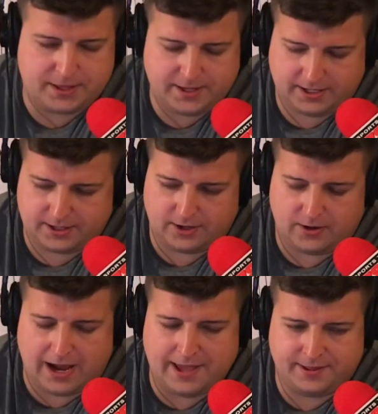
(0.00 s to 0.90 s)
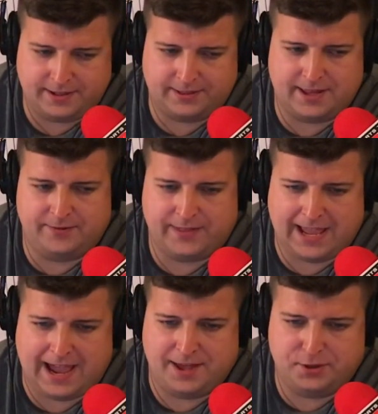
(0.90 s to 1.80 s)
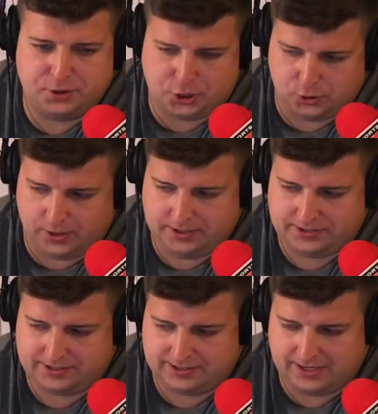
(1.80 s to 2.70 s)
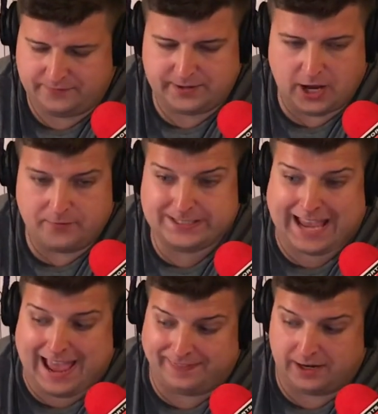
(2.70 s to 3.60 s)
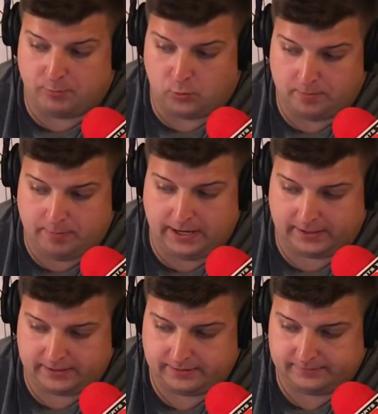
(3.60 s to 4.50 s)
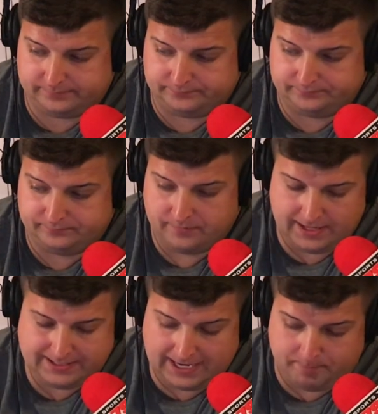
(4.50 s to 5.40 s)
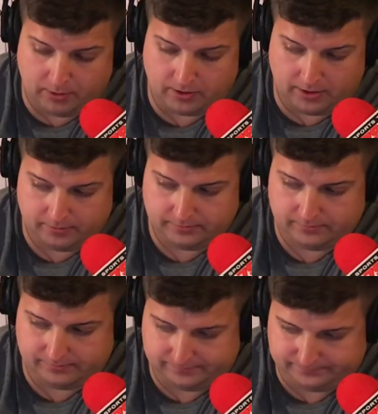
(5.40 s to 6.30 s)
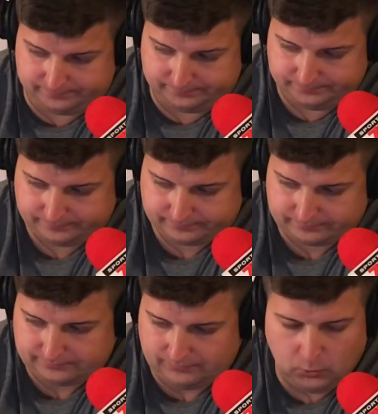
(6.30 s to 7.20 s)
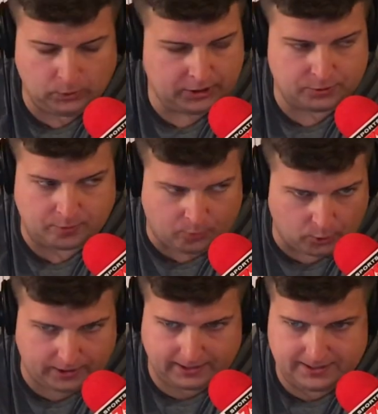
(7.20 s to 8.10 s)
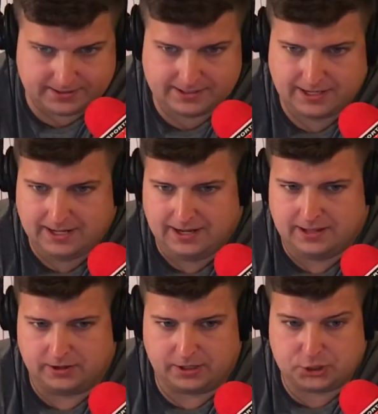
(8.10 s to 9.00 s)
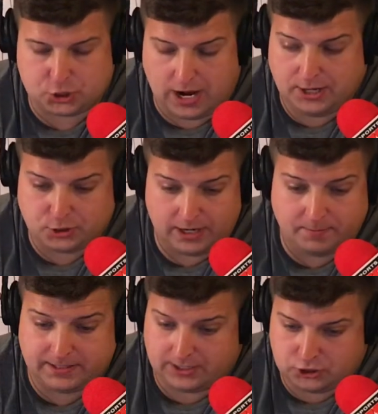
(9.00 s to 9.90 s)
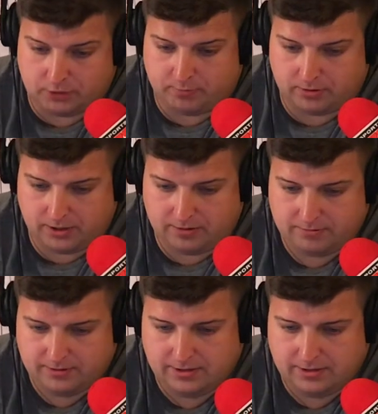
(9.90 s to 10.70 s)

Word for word: what I think, though. I think that if they had their choice, if the Dolphins had the number one pick, they'd take Burrow. We hear the reporting is they're going to try and trade up to get Joe Burrow.